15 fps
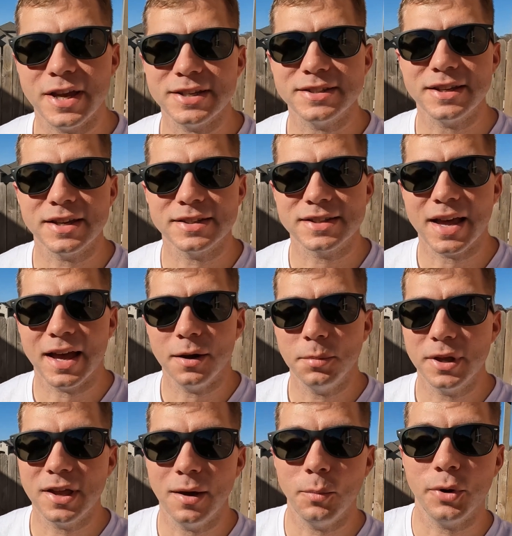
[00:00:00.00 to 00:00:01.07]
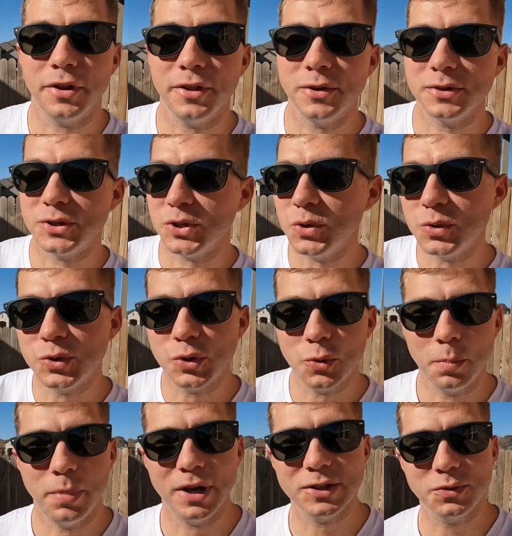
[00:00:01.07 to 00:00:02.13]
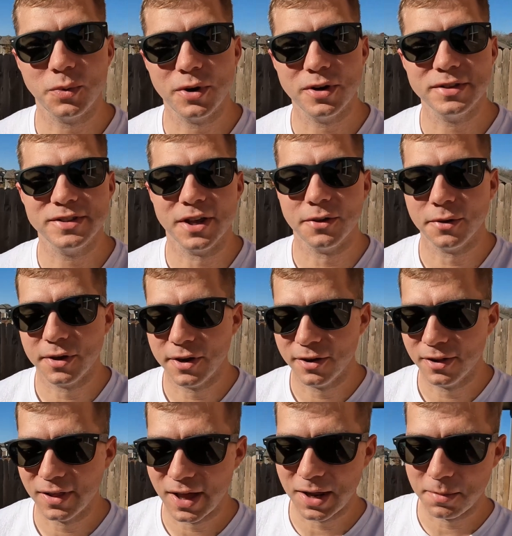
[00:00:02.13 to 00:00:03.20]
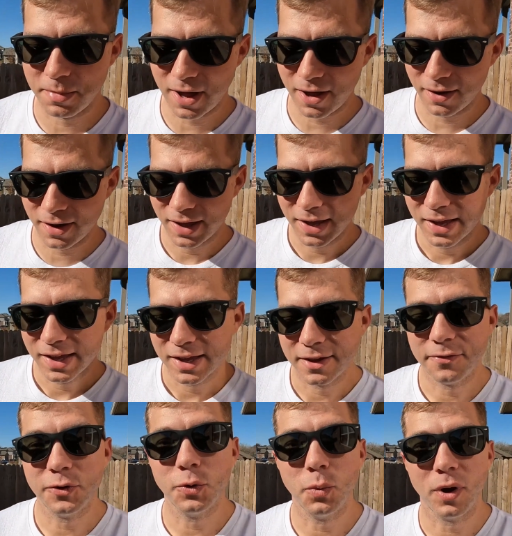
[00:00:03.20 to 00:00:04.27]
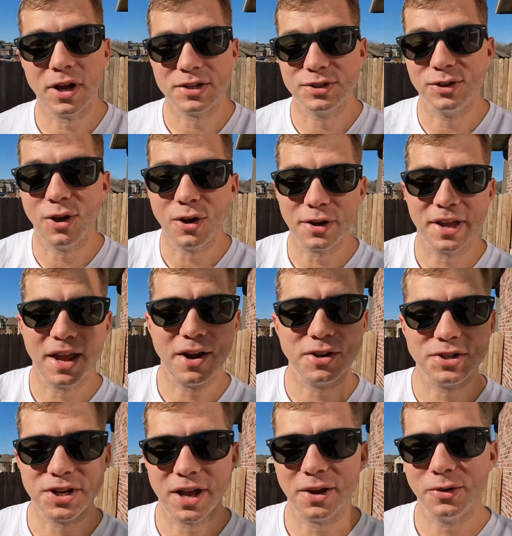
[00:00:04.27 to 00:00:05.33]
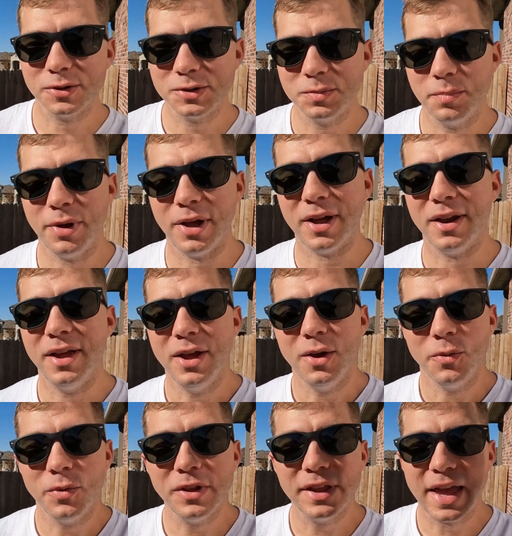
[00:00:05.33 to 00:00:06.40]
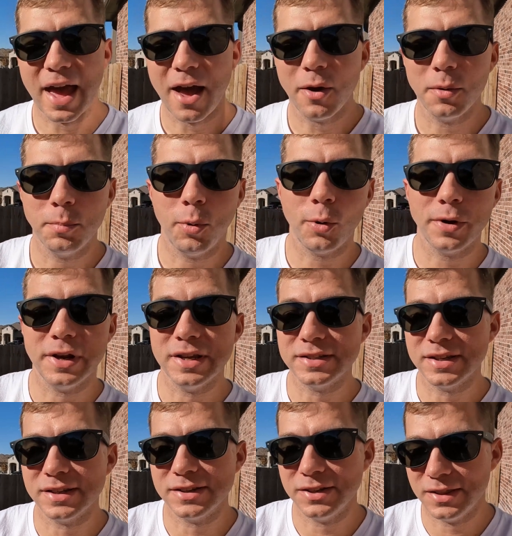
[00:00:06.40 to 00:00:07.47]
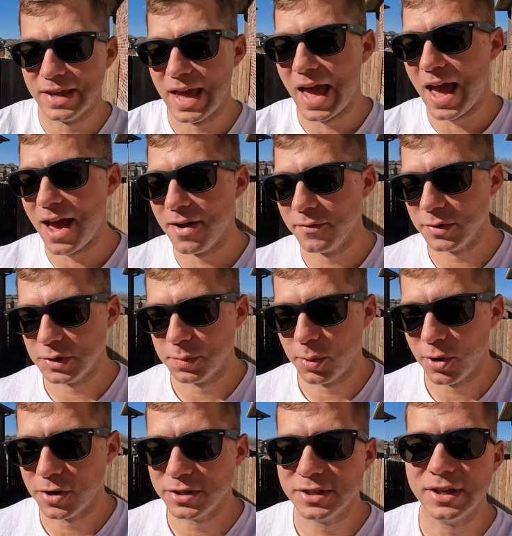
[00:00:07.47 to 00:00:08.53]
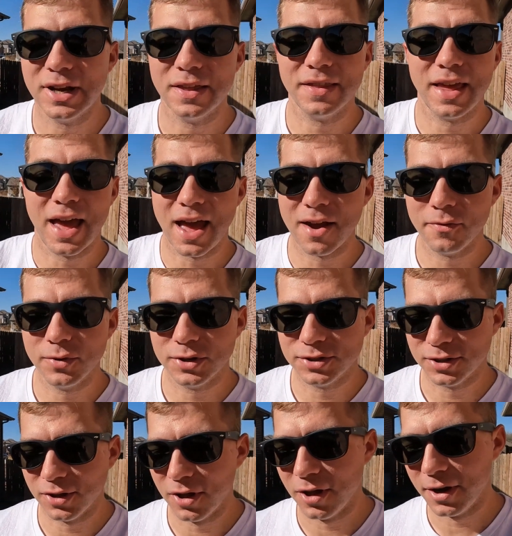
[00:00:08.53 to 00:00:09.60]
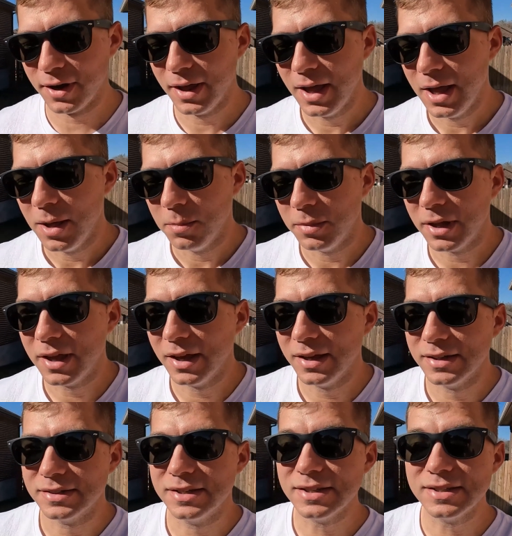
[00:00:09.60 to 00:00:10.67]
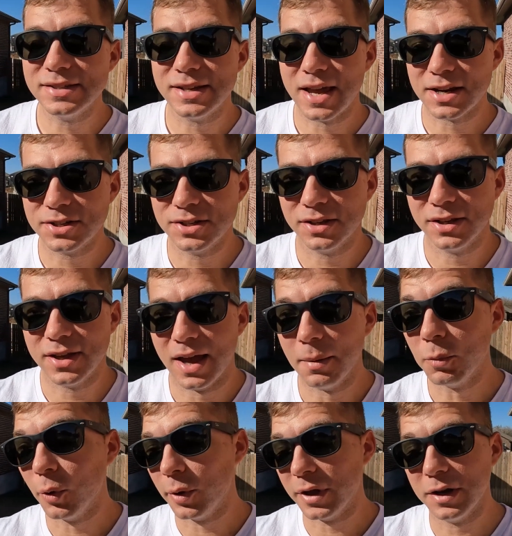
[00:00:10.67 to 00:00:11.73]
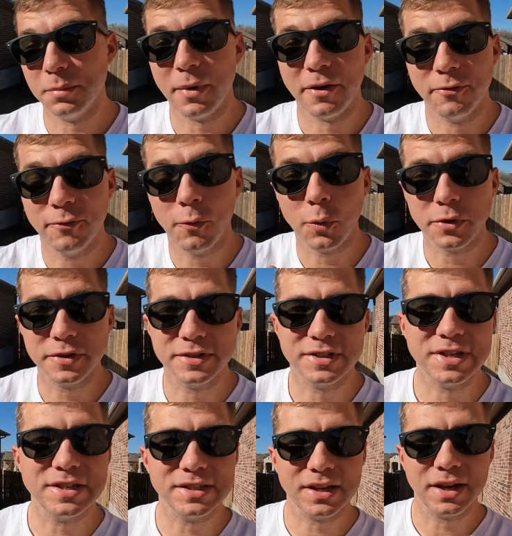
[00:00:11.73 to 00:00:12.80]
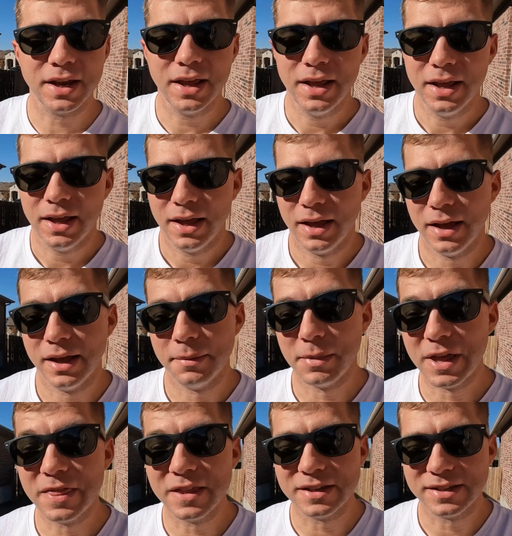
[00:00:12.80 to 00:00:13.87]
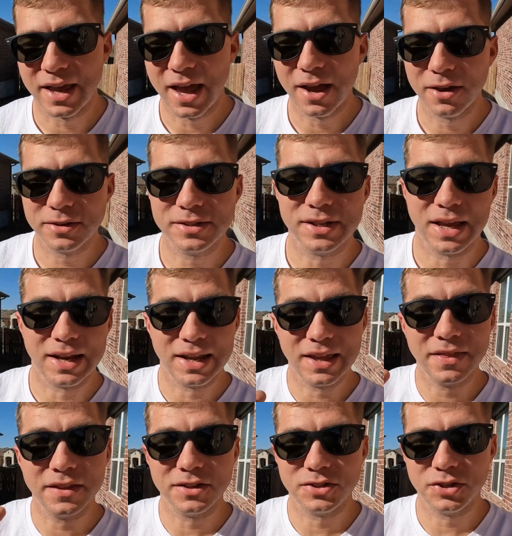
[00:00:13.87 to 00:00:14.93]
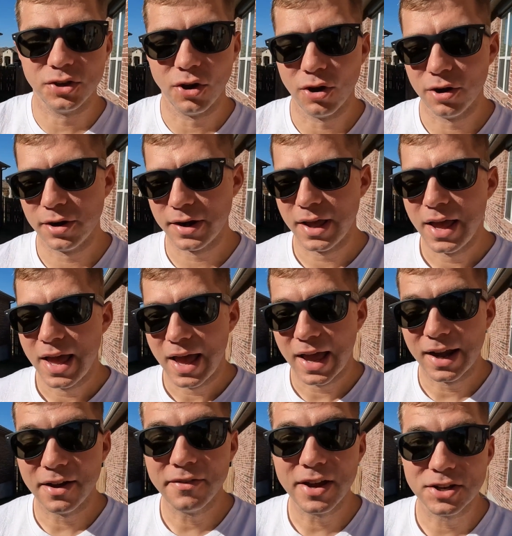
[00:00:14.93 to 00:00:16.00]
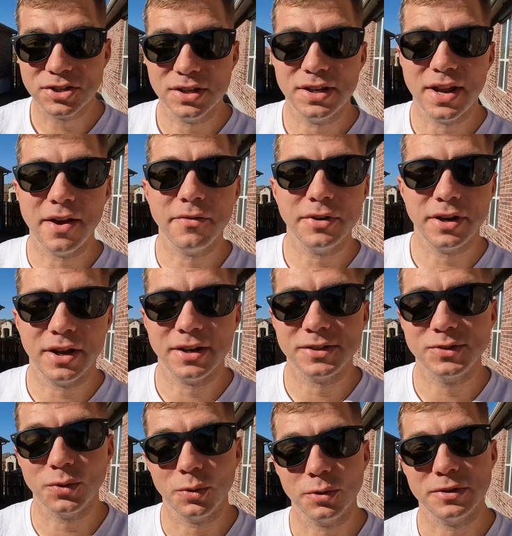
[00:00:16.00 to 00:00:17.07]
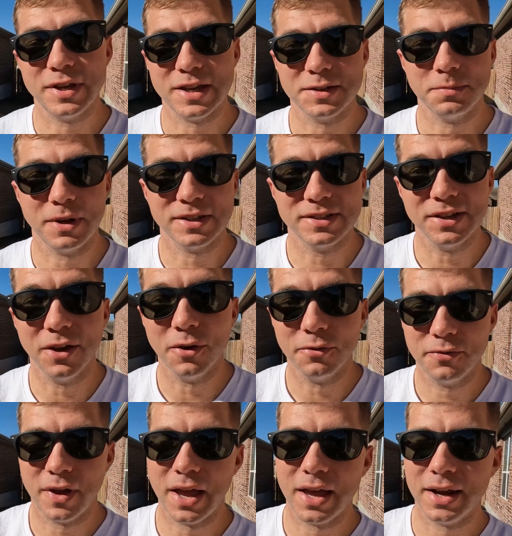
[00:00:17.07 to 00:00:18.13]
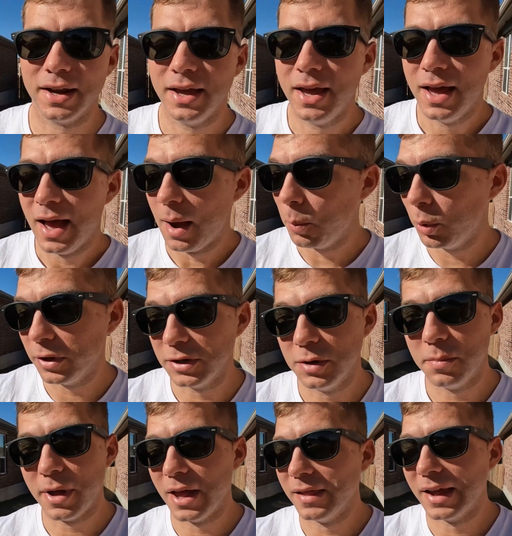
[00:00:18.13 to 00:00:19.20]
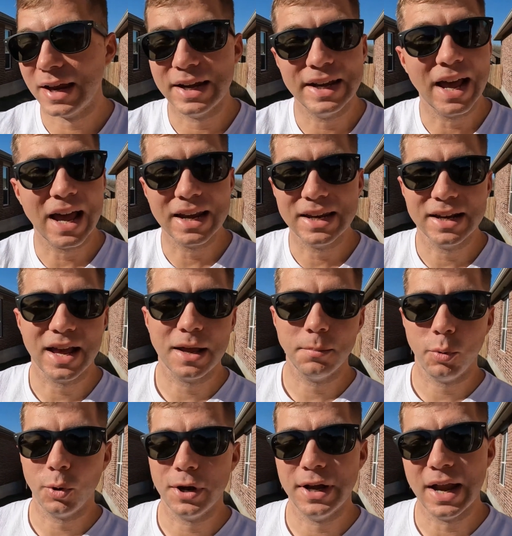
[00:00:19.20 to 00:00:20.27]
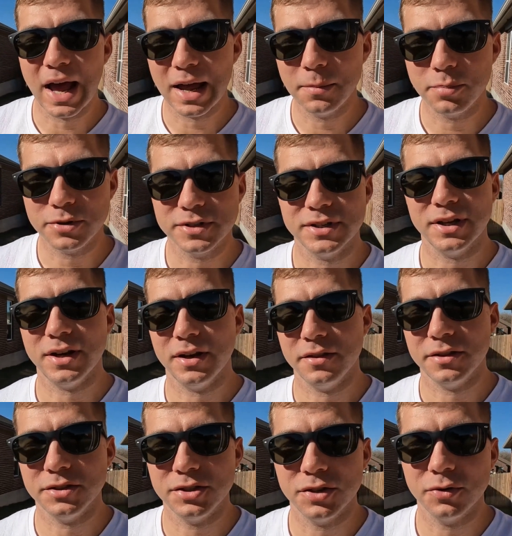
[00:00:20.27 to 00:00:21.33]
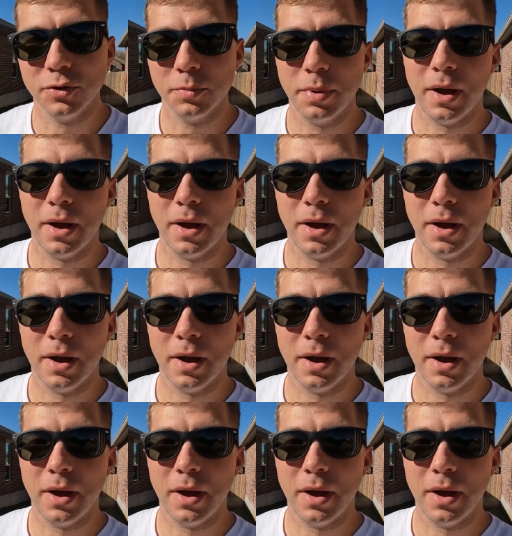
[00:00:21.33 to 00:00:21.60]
testing has kind of become one of those YouTube buzzwords that you'll hear a lot about if you watch lawn care channels, but really how important is it to the average person and the average lawn? Because this is actually, I'm going into my fourth season um, in this house and in this yard. And I've actually never done a soil test myself. And I'm willing to bet like 99.9% percent 09 of the general